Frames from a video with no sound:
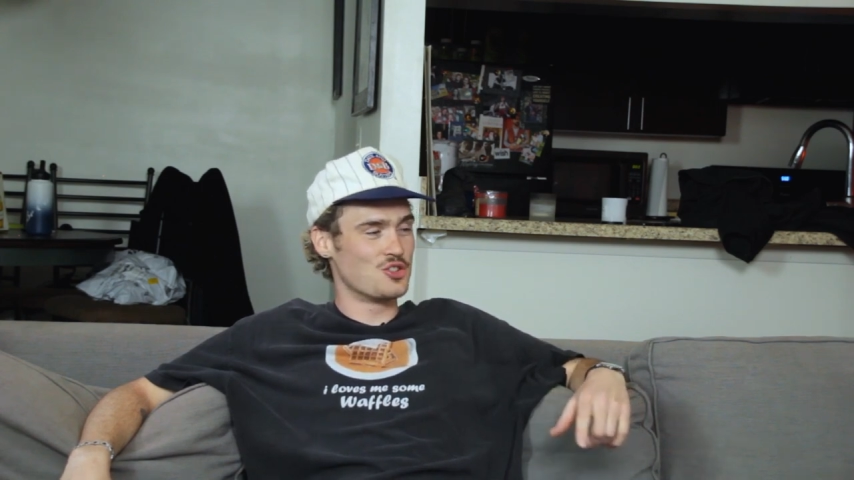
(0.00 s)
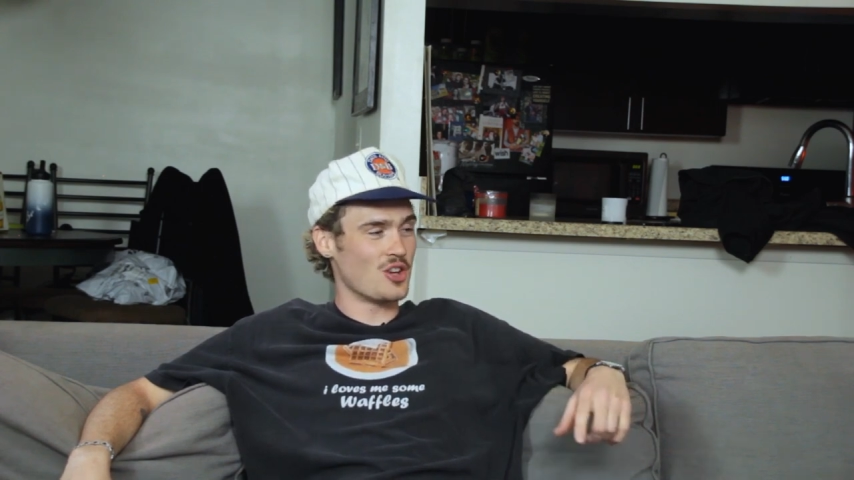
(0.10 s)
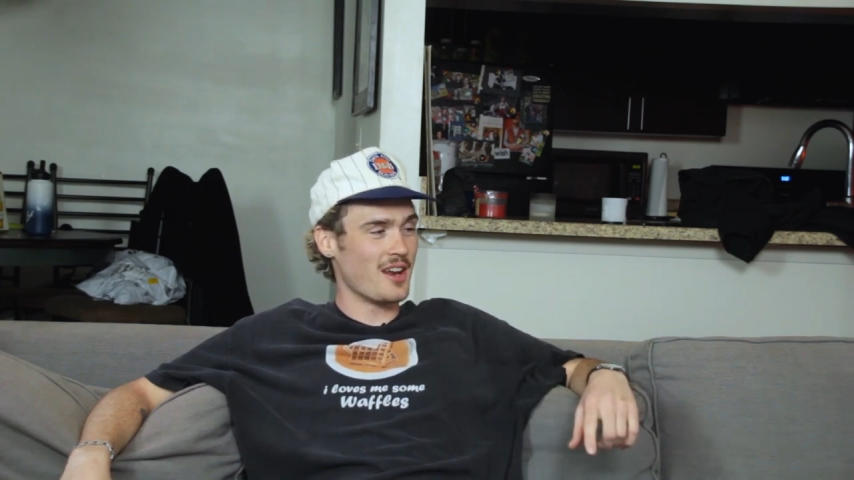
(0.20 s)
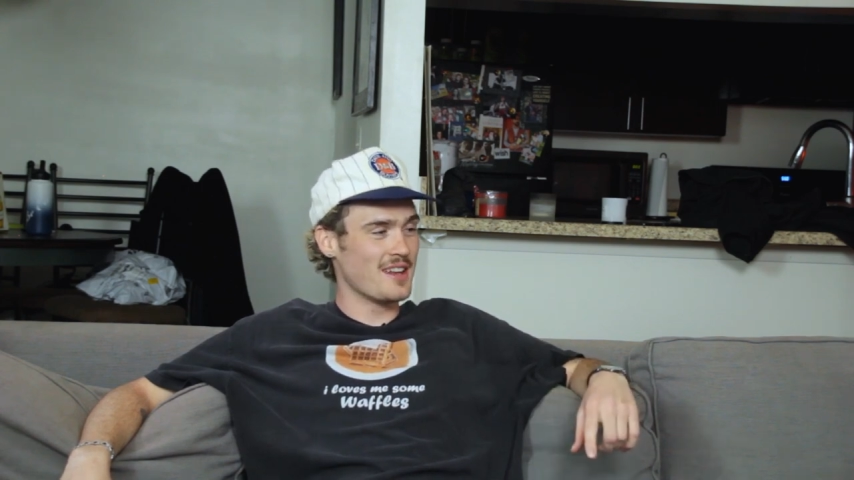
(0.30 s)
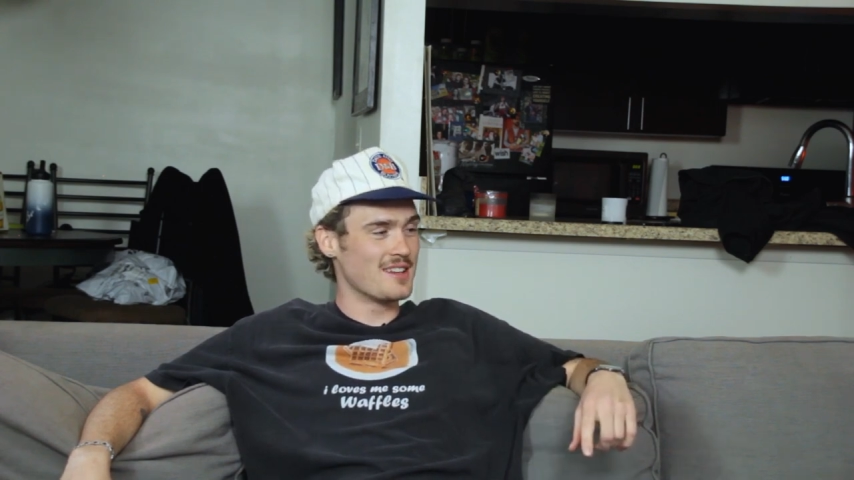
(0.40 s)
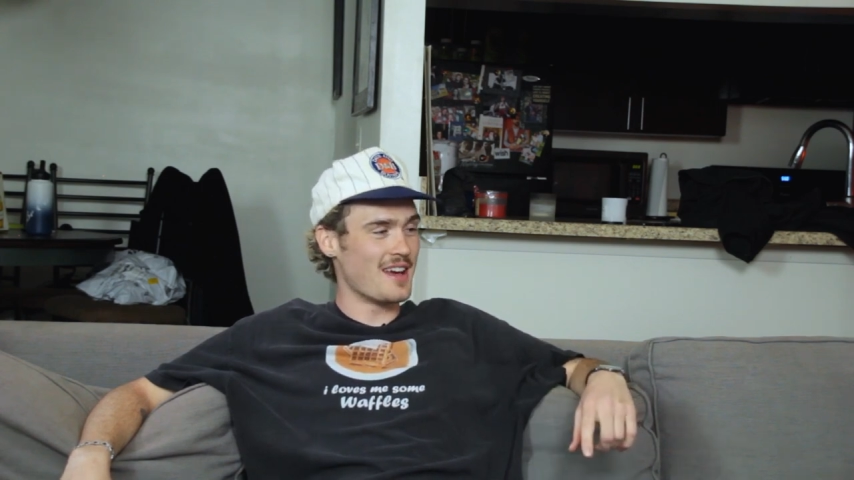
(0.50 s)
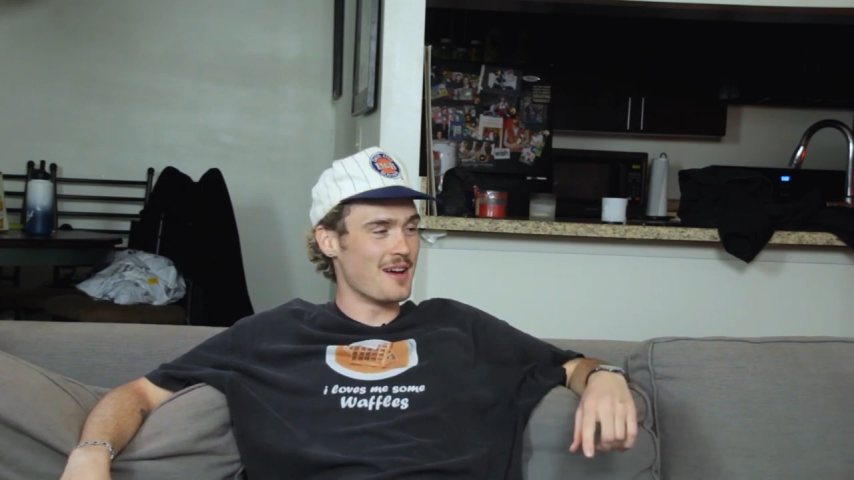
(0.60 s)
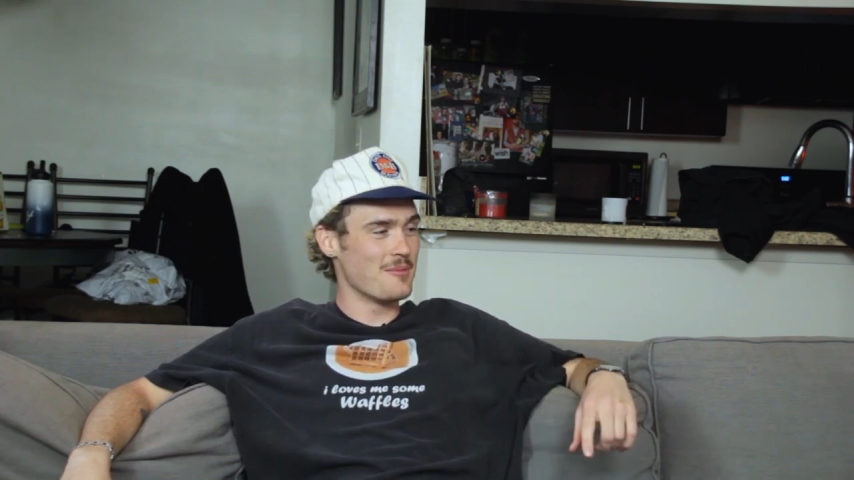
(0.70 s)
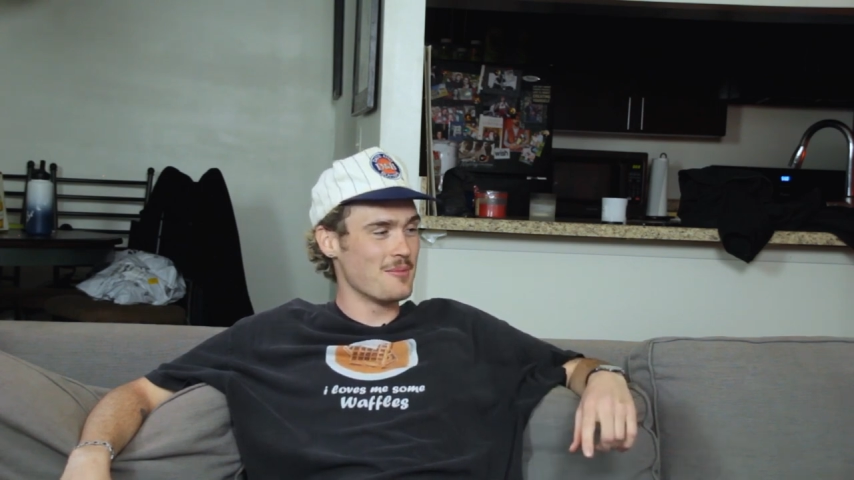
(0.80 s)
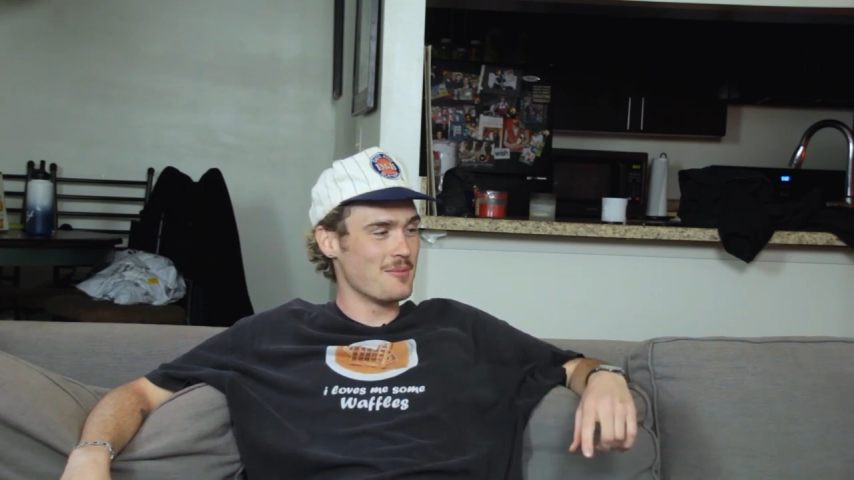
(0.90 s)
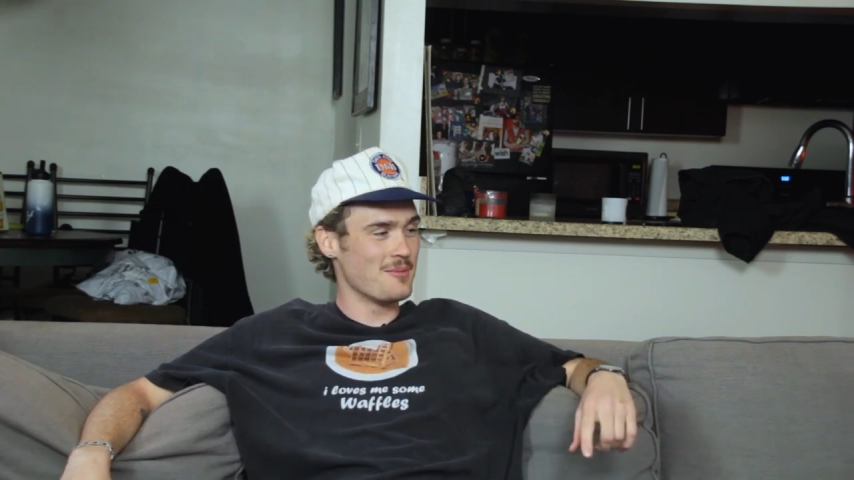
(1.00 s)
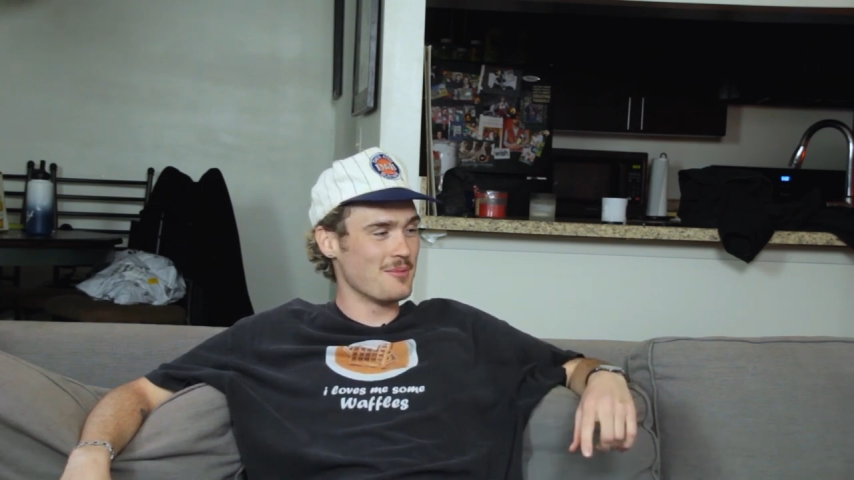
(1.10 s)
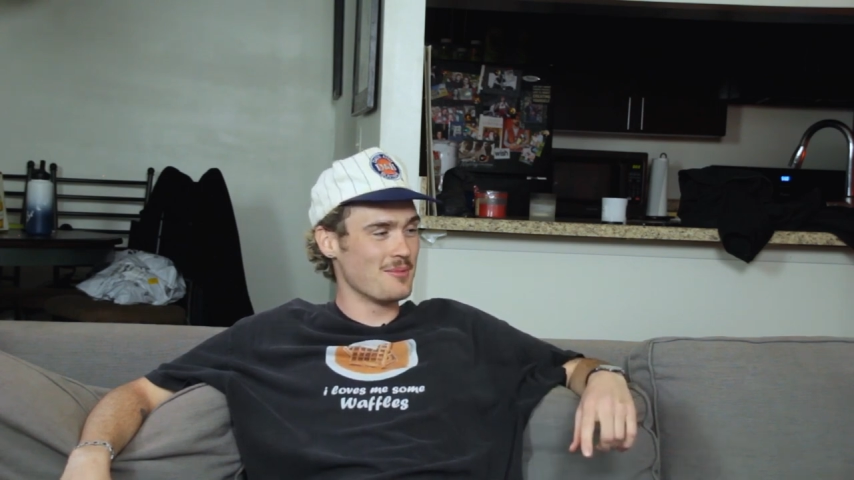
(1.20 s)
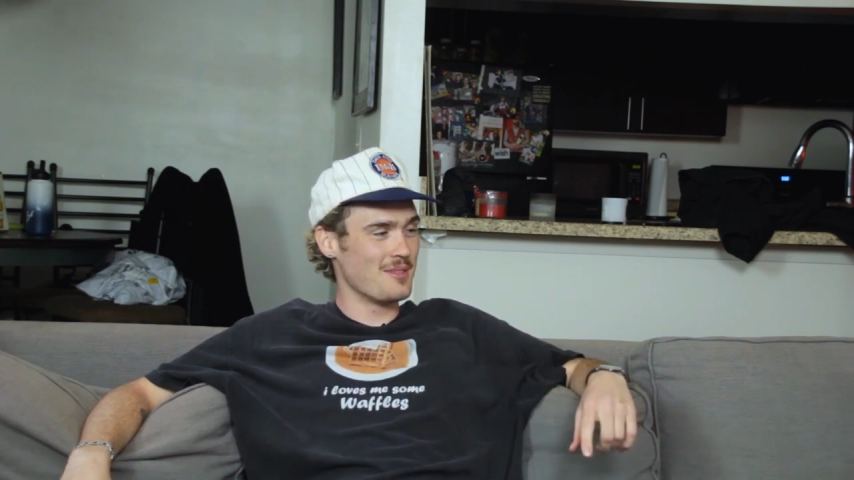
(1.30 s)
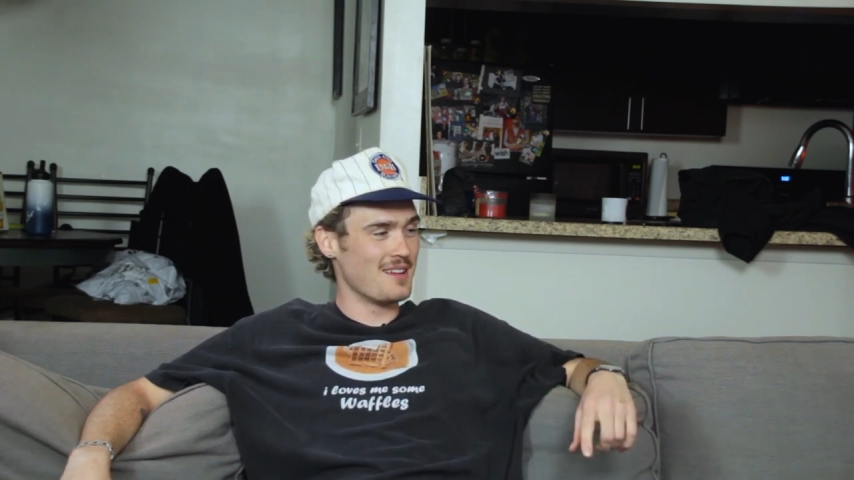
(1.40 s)
Johnny Depp
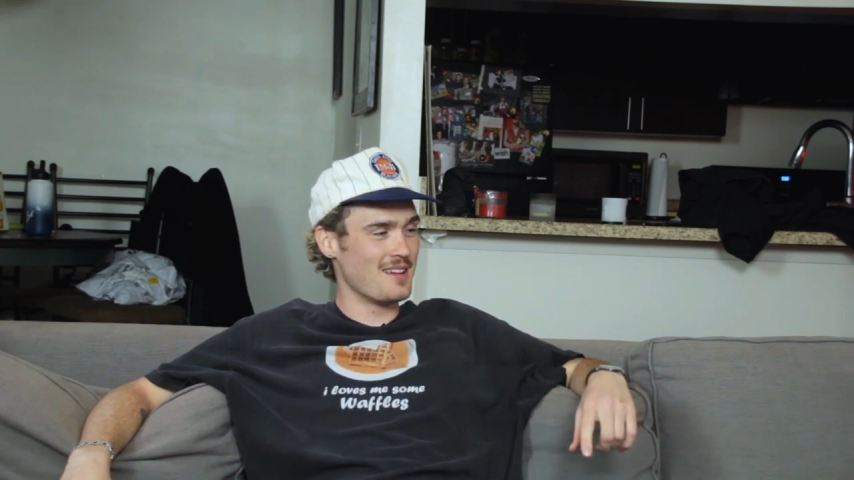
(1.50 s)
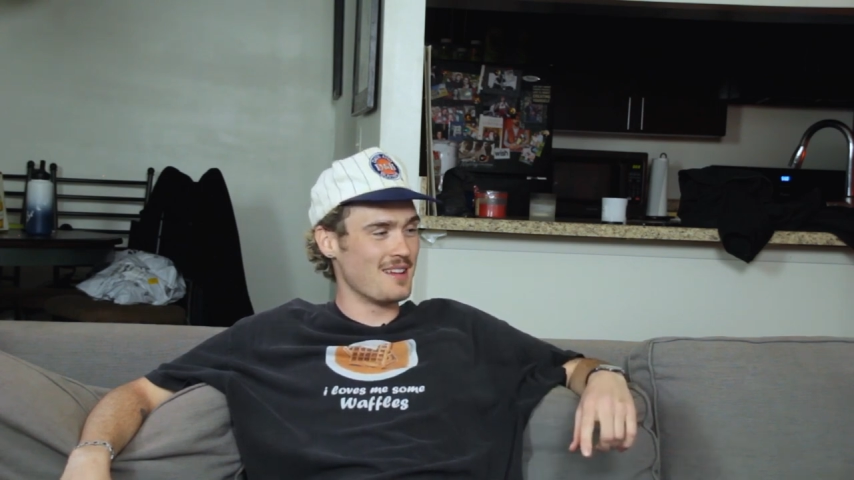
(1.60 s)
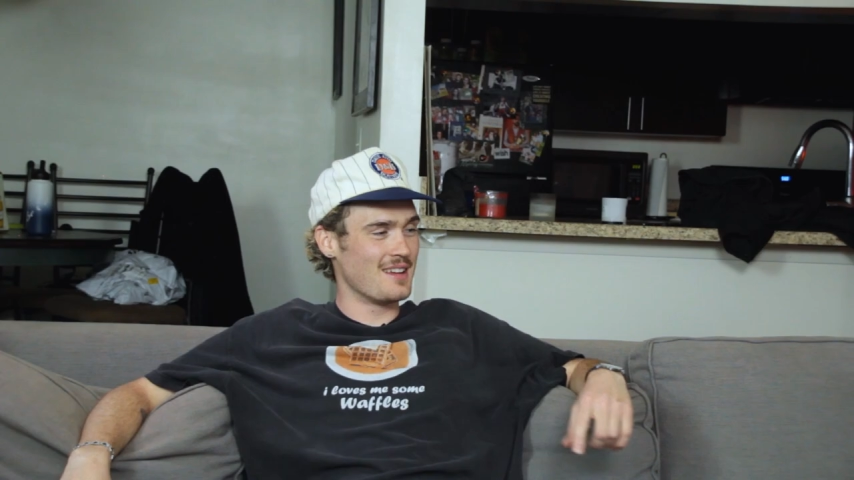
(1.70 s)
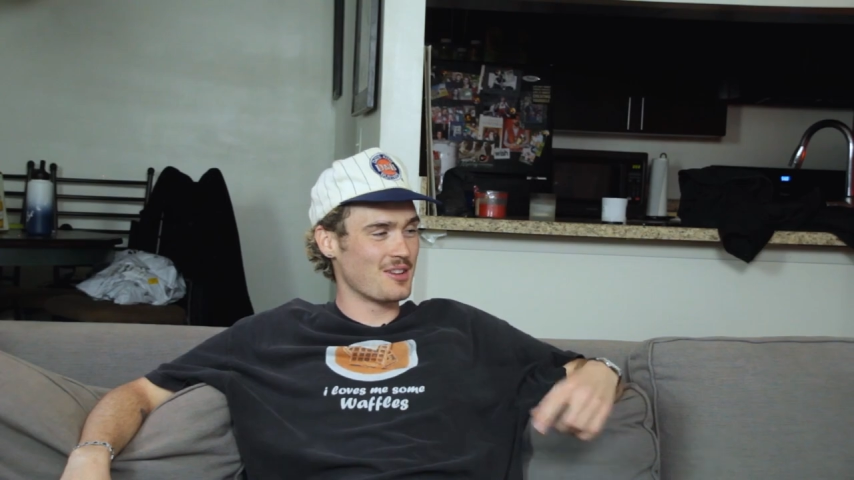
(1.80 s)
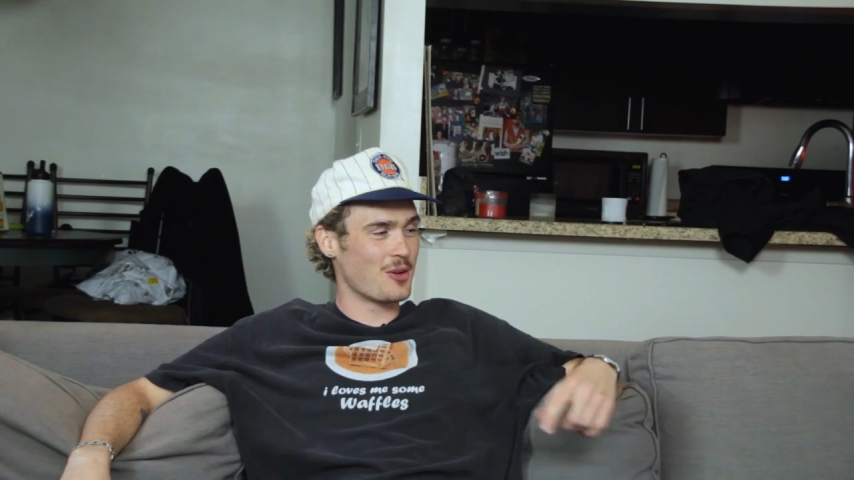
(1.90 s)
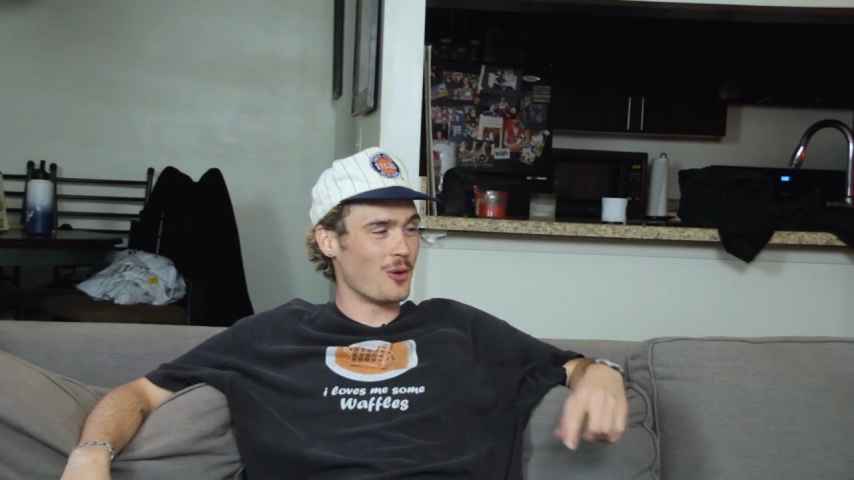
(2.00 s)
in